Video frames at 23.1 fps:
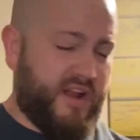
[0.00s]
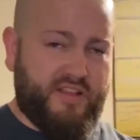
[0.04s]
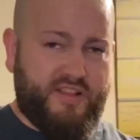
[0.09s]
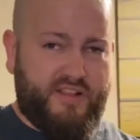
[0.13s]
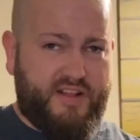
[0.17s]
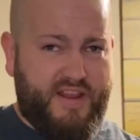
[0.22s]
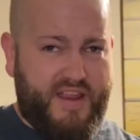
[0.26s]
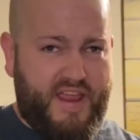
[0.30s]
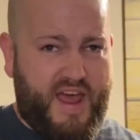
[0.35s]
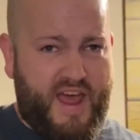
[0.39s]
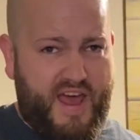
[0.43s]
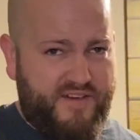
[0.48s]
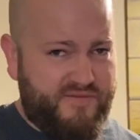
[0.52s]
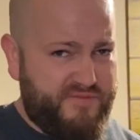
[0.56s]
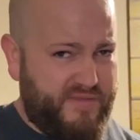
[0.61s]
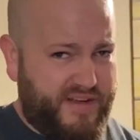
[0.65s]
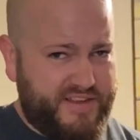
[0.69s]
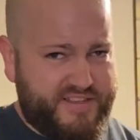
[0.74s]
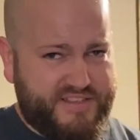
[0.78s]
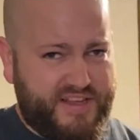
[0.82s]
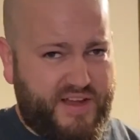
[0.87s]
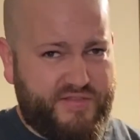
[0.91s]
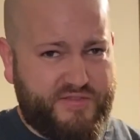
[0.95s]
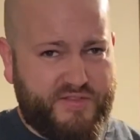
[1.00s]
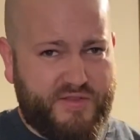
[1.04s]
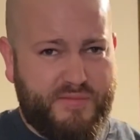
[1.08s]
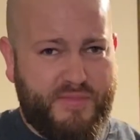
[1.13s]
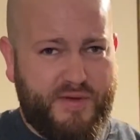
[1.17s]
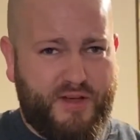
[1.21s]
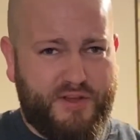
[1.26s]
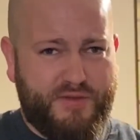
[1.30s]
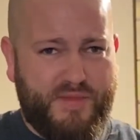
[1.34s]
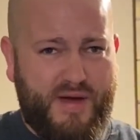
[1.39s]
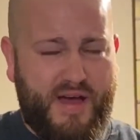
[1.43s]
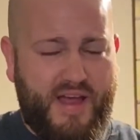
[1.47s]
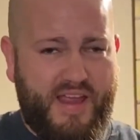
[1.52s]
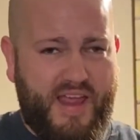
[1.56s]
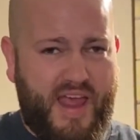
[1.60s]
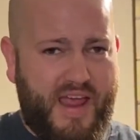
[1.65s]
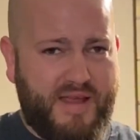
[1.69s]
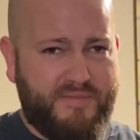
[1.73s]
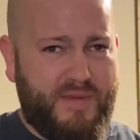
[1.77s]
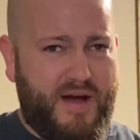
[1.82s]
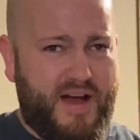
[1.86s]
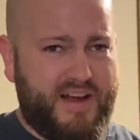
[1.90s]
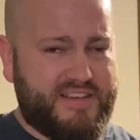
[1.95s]
I literally have my stuff to build my
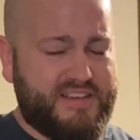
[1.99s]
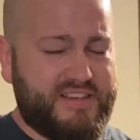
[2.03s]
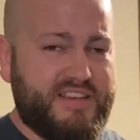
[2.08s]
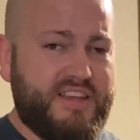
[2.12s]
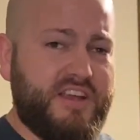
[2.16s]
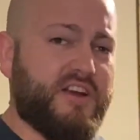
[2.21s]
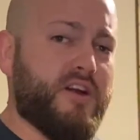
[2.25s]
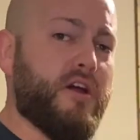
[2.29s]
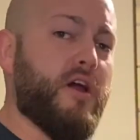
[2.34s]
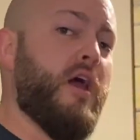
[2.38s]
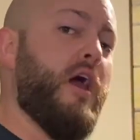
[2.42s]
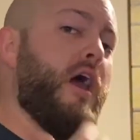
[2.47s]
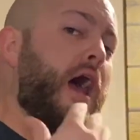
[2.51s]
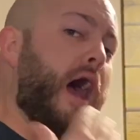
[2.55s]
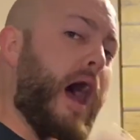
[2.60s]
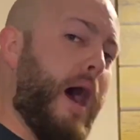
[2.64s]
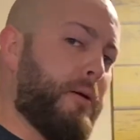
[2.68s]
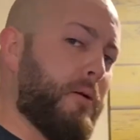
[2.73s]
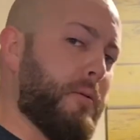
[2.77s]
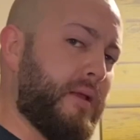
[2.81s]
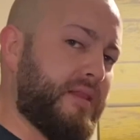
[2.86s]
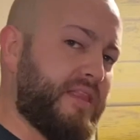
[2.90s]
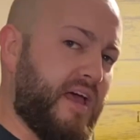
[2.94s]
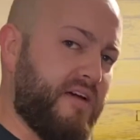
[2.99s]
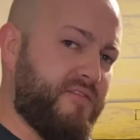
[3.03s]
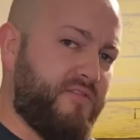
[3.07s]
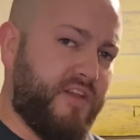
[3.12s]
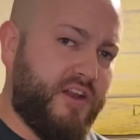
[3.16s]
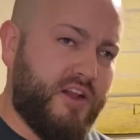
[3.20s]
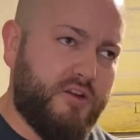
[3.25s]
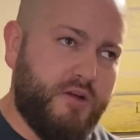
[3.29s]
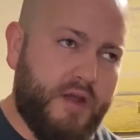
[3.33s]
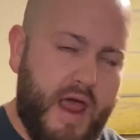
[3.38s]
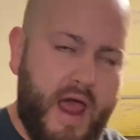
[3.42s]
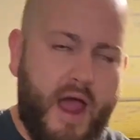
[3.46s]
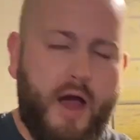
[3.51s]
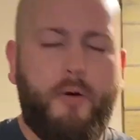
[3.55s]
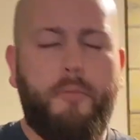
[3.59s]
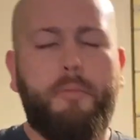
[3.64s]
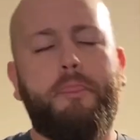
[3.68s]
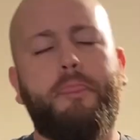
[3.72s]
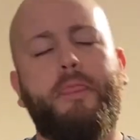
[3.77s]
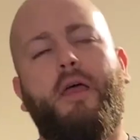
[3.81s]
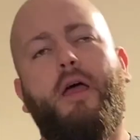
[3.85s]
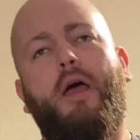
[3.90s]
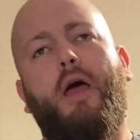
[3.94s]
egg boxes here. I'm going to make that video
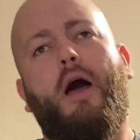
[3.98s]
now.